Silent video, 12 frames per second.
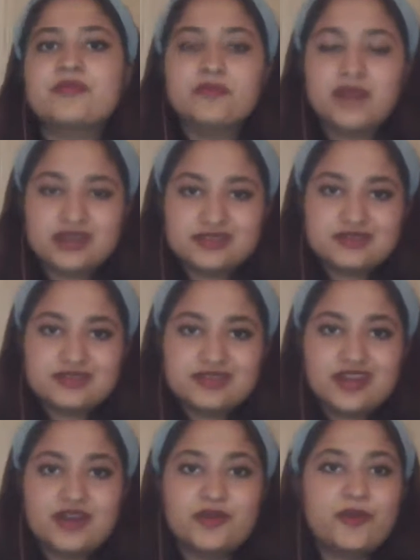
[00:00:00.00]
But
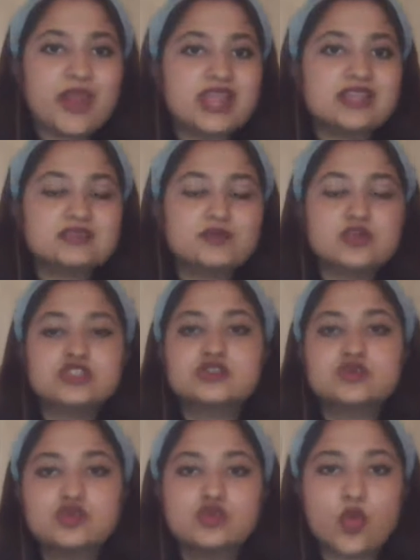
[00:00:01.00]
her wait was
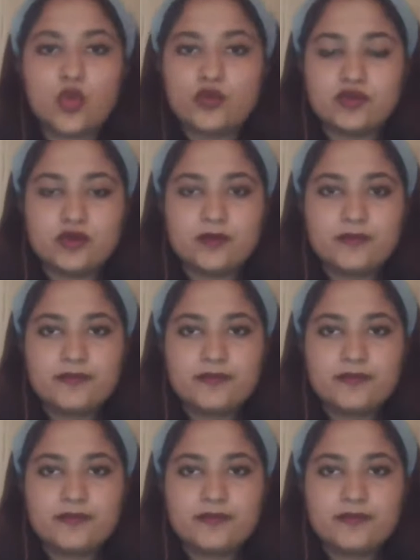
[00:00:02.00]
soon over.